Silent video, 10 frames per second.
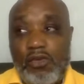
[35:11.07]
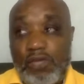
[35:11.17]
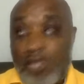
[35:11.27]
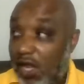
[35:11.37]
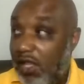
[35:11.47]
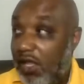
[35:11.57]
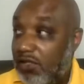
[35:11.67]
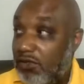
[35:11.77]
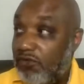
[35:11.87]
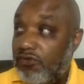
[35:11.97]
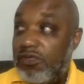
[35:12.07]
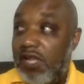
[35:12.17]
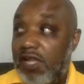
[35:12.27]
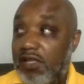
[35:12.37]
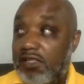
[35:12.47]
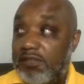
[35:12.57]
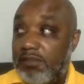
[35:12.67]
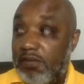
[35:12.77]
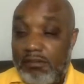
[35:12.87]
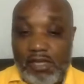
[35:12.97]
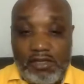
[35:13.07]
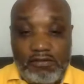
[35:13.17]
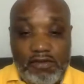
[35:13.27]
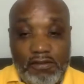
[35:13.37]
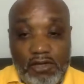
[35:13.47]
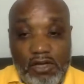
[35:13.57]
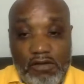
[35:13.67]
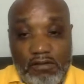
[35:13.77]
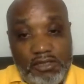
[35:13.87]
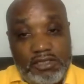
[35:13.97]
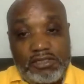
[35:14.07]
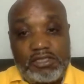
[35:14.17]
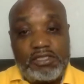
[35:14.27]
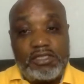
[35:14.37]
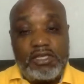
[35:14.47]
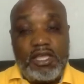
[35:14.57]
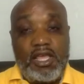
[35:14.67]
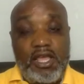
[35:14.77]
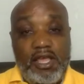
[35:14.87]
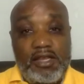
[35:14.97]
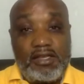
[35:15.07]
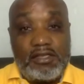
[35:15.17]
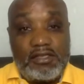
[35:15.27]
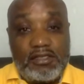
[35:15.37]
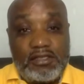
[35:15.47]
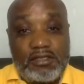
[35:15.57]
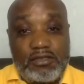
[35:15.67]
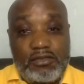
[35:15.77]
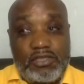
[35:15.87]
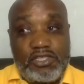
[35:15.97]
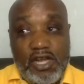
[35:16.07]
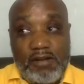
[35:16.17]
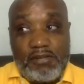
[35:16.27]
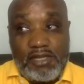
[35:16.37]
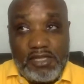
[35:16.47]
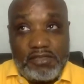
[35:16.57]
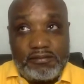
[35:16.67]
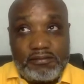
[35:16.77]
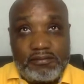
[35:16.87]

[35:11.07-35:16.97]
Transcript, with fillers: We all got our food handlers permit from the government and we start milking.